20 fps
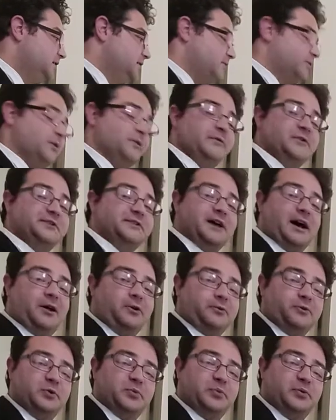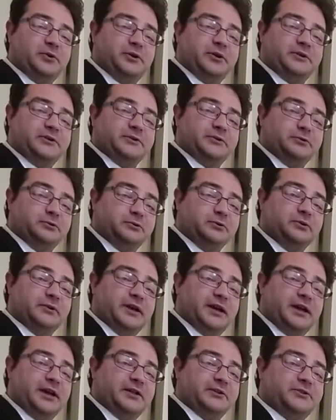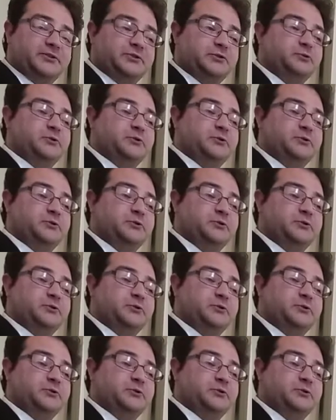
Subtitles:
For every dollar you put into Google ads,